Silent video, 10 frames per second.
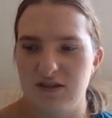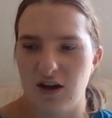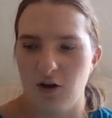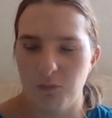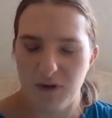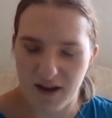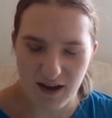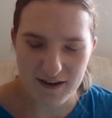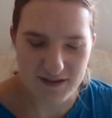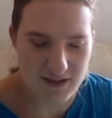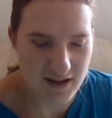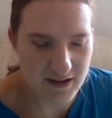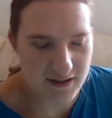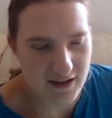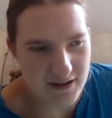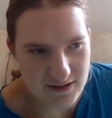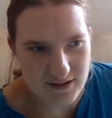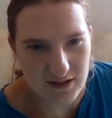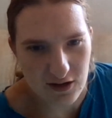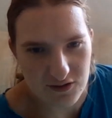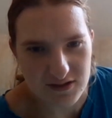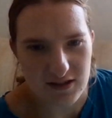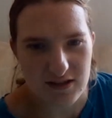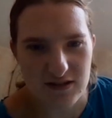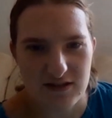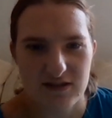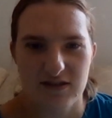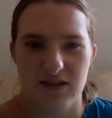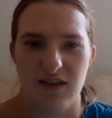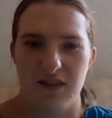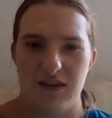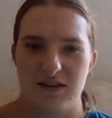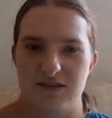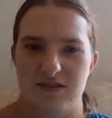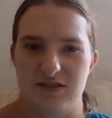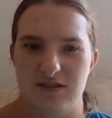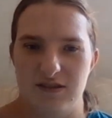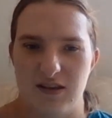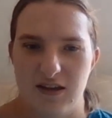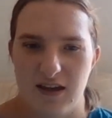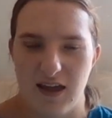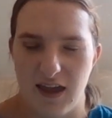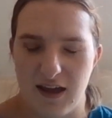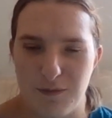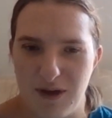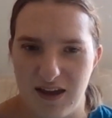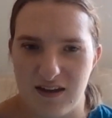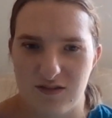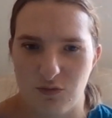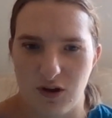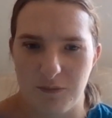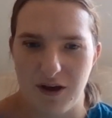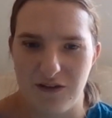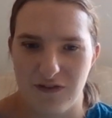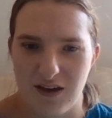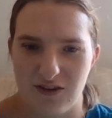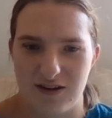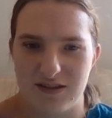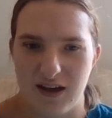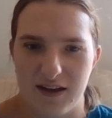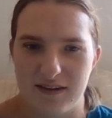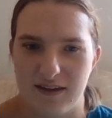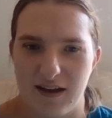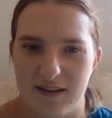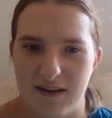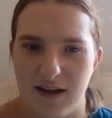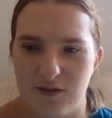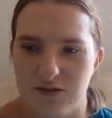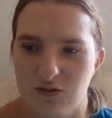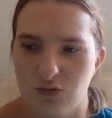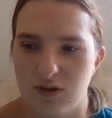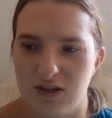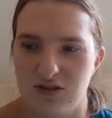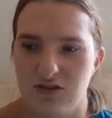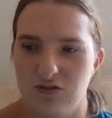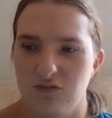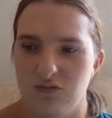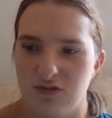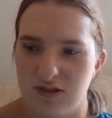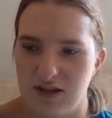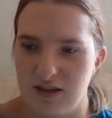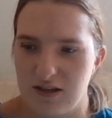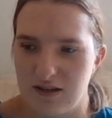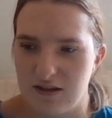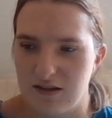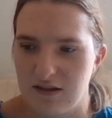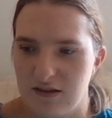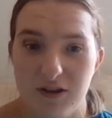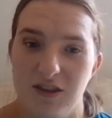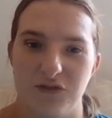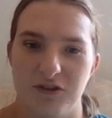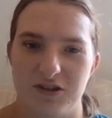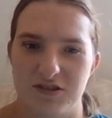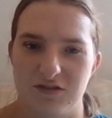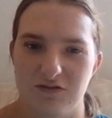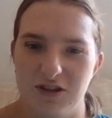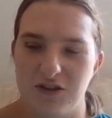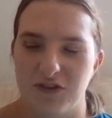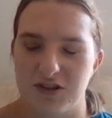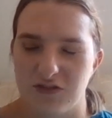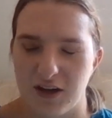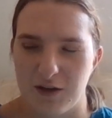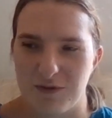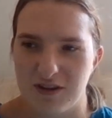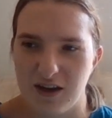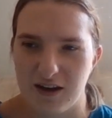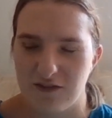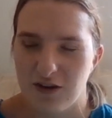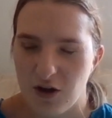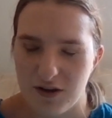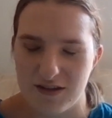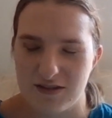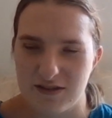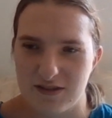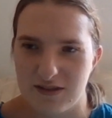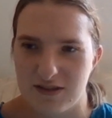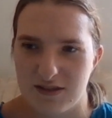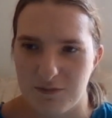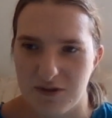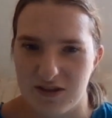So, but I decided that, you know, since this anime is one of my favorites, I decided that I was going to read read the first read the first volume and kind of notice the